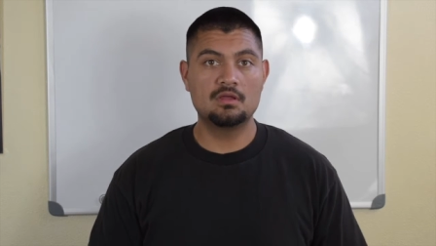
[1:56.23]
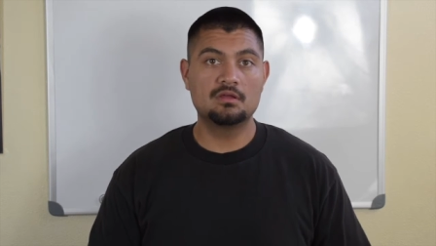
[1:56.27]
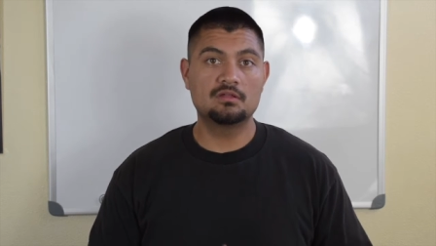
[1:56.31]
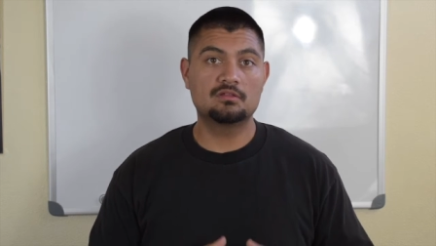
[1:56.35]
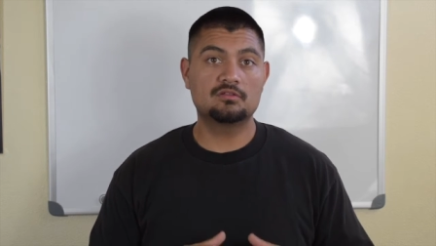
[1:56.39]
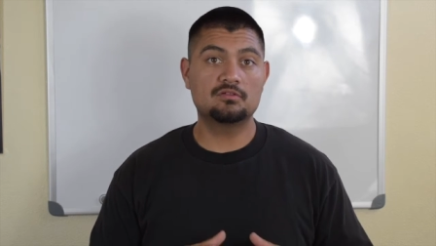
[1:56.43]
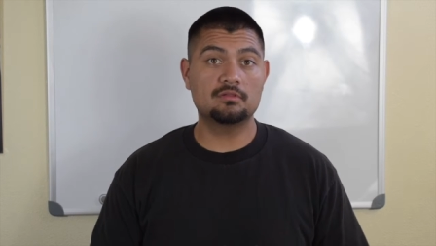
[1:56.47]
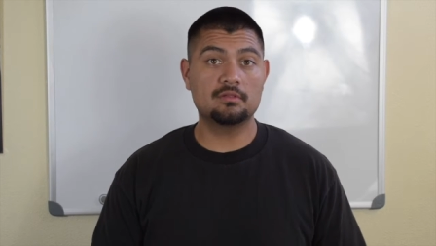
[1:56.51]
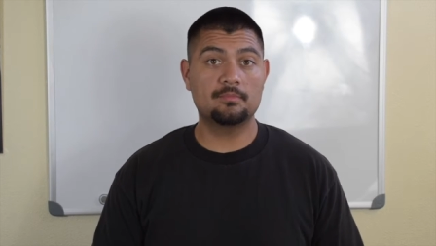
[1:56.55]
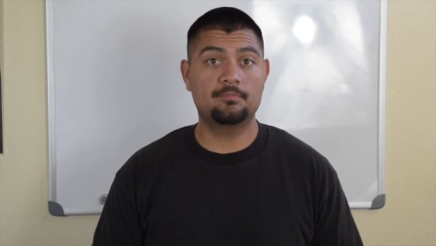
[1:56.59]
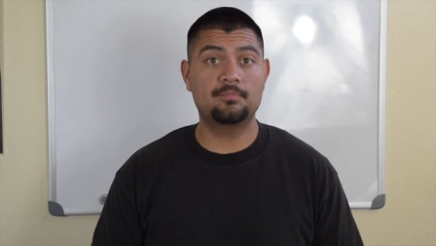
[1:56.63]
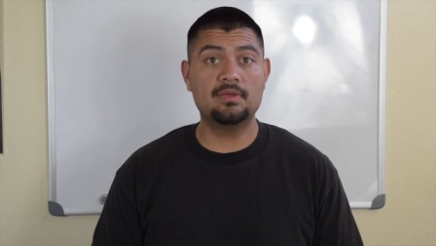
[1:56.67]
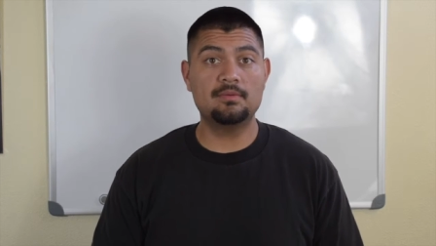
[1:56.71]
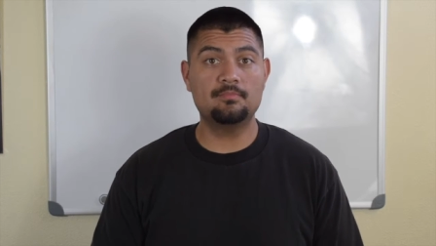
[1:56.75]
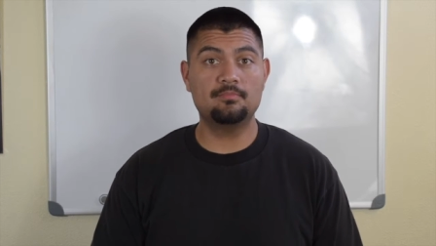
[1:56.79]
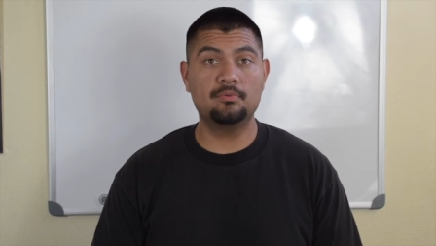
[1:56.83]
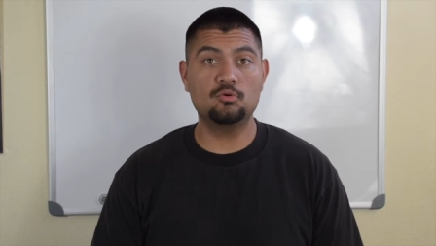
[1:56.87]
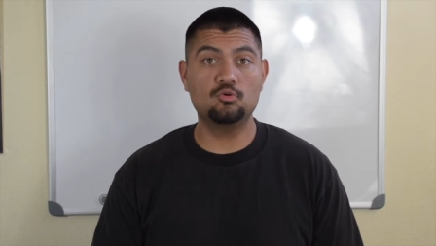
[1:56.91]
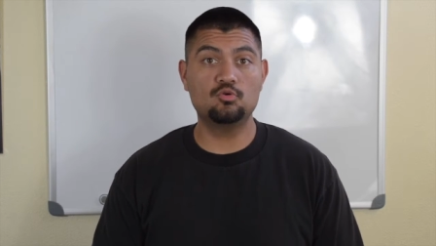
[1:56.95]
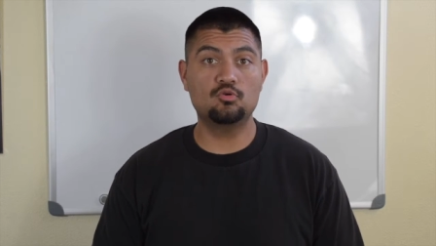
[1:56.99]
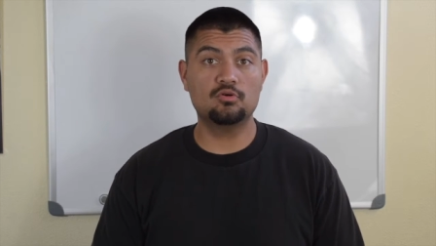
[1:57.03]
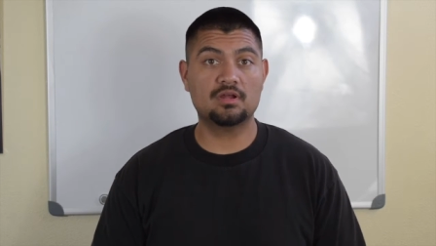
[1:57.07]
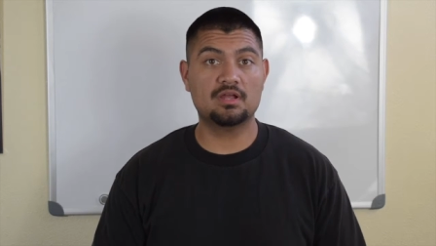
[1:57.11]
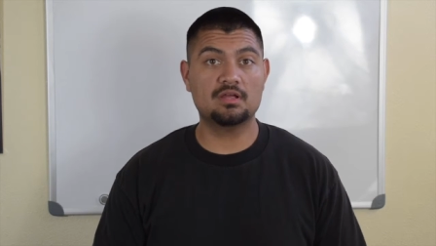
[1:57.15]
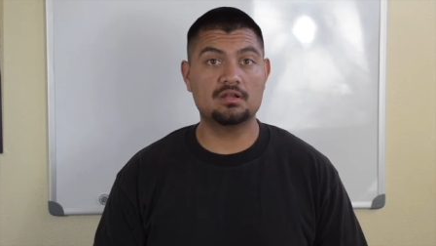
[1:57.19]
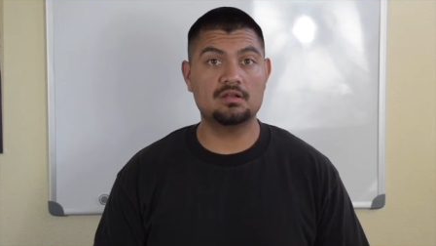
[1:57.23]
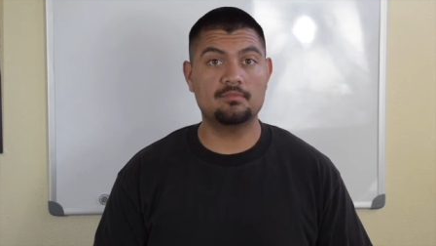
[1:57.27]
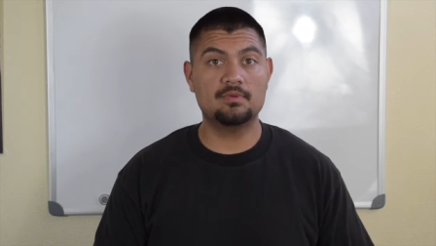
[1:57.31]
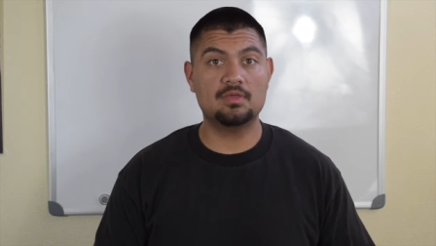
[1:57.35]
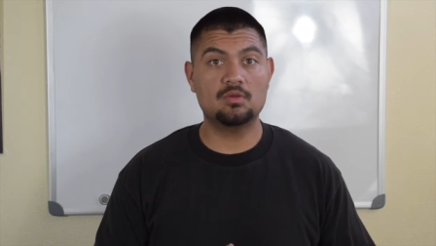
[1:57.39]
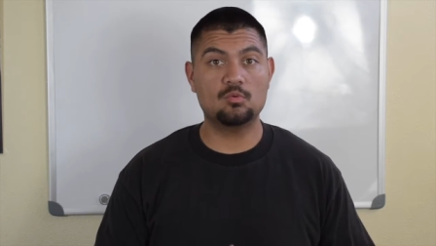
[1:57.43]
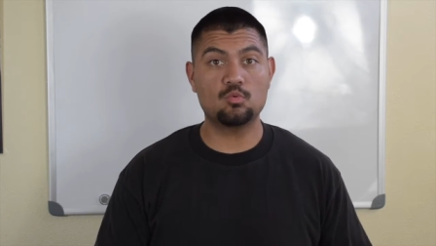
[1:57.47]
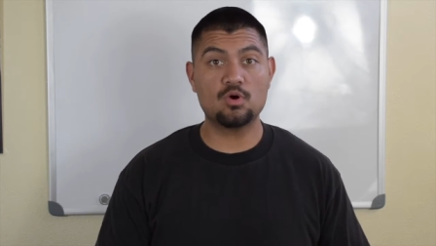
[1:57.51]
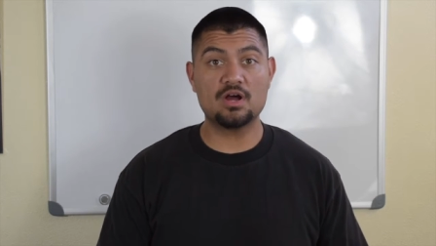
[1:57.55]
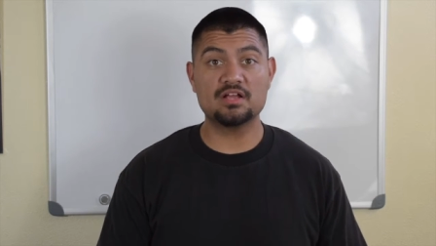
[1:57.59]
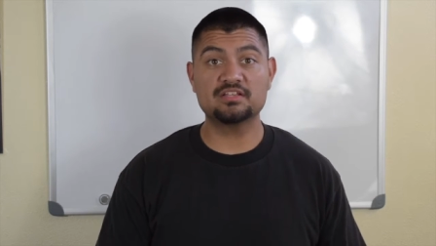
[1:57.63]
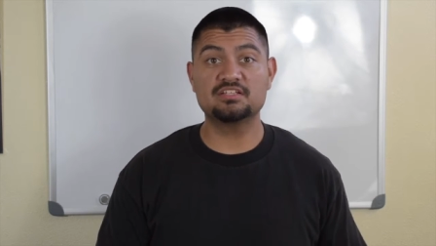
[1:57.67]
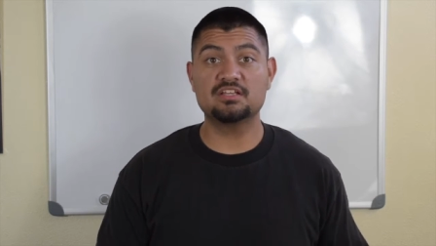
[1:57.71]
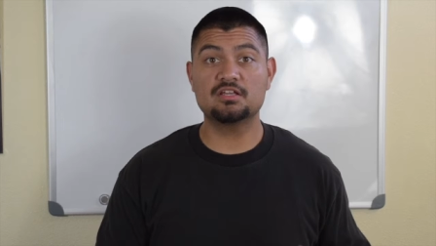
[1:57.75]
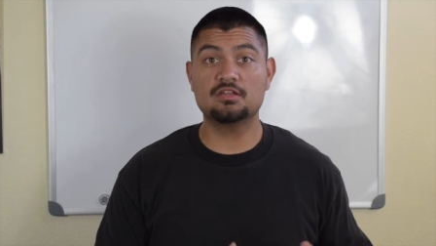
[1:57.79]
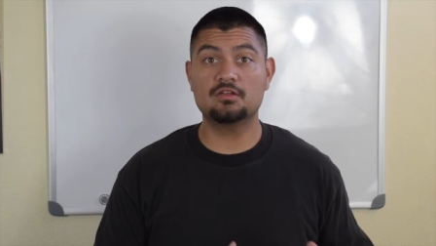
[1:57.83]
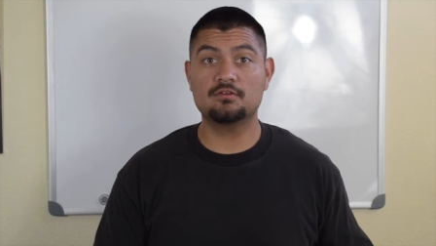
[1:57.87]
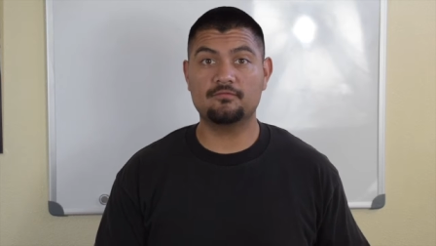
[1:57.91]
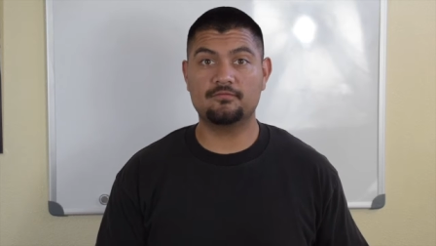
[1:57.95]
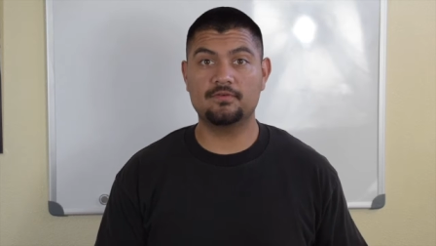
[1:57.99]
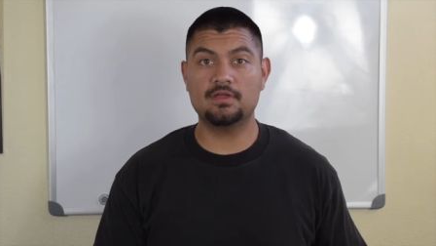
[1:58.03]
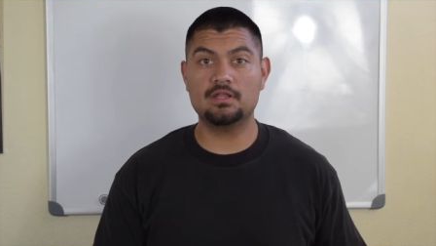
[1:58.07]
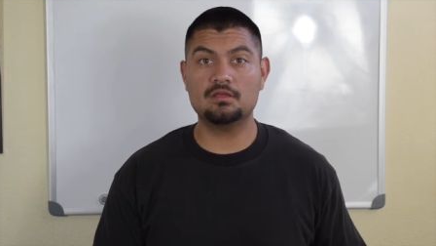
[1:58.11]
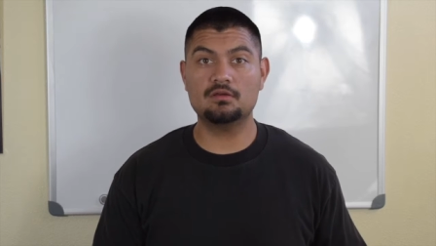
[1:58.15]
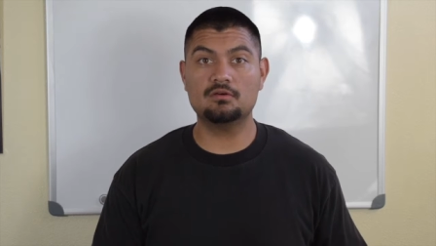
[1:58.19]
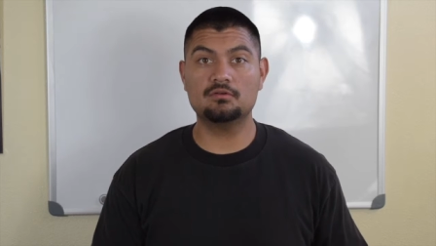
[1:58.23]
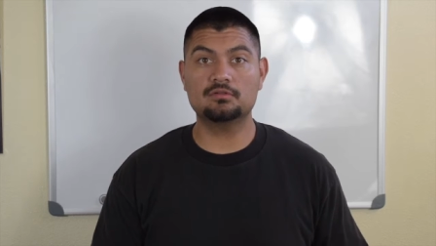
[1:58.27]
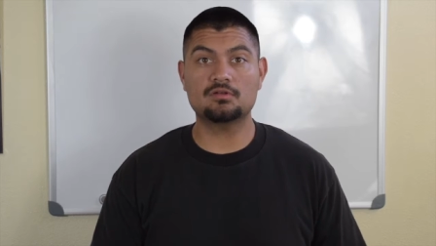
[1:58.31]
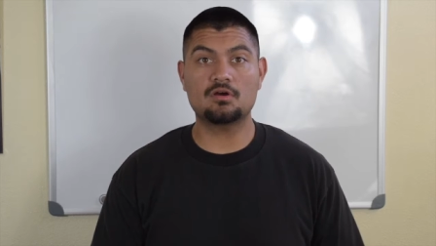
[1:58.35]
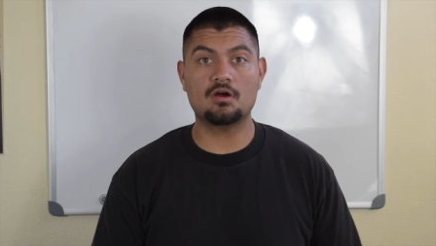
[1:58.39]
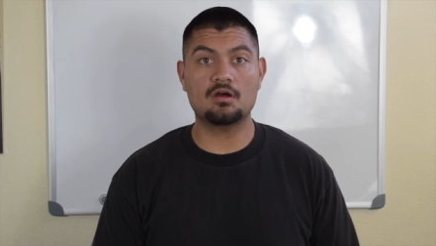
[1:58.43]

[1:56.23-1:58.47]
So the people who are going to be watching your videos